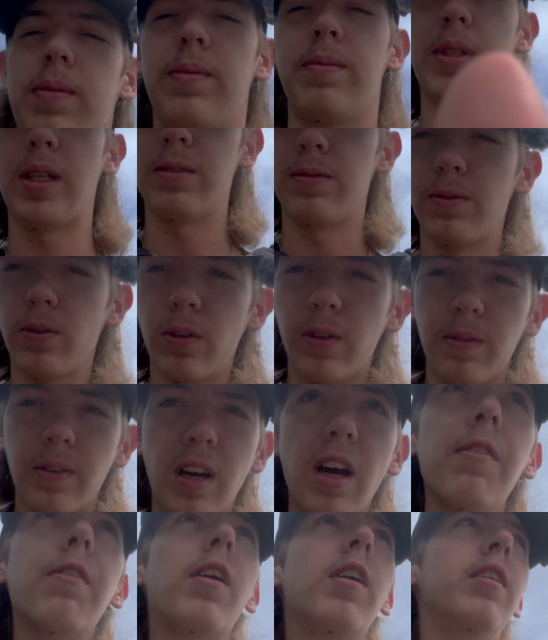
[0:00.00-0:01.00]
About a 4 to
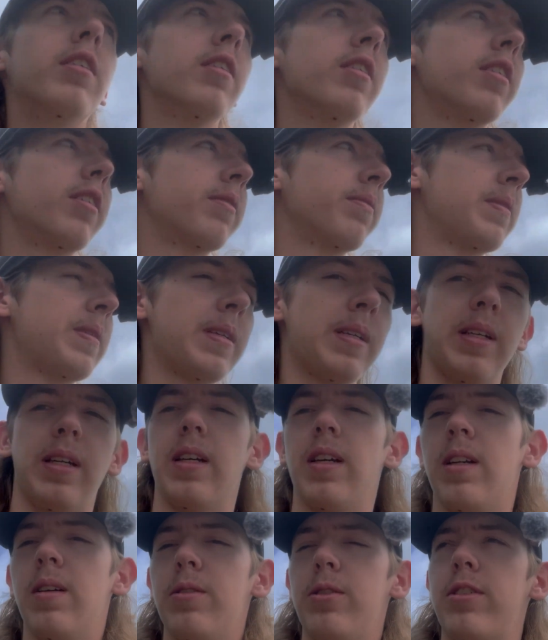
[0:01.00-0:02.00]
5-aught hook. I
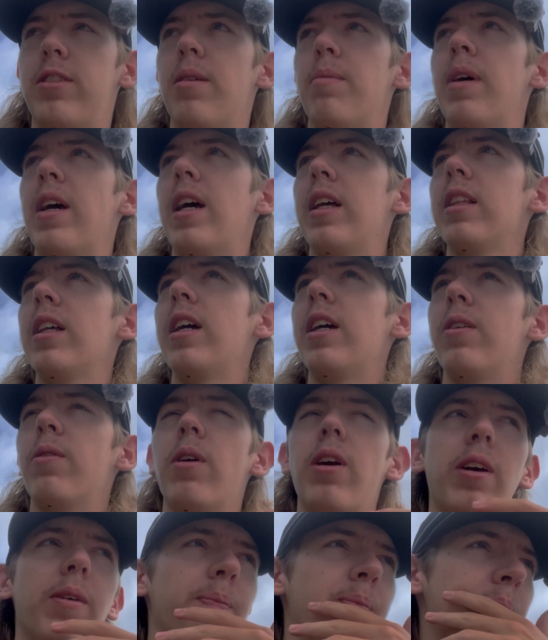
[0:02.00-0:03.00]
don't know, just something I had laying
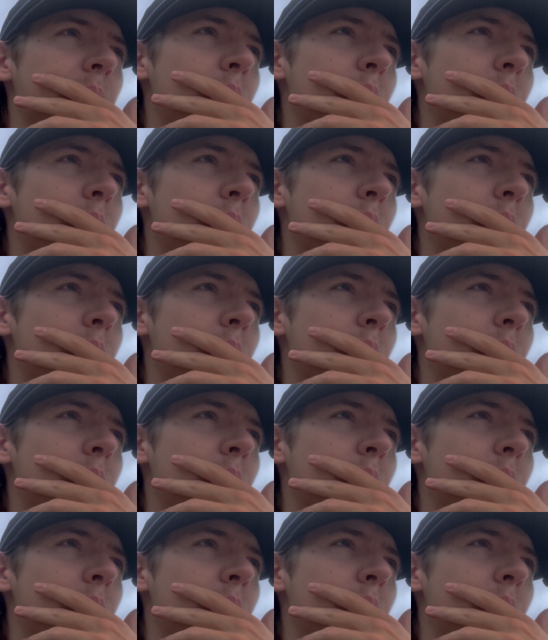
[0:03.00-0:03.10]
around.